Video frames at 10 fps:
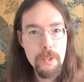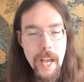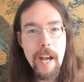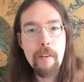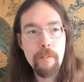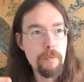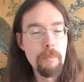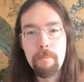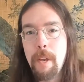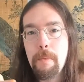have
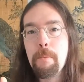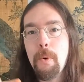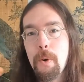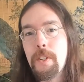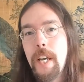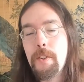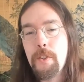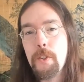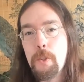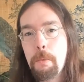maybe more
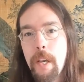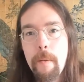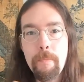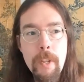attention span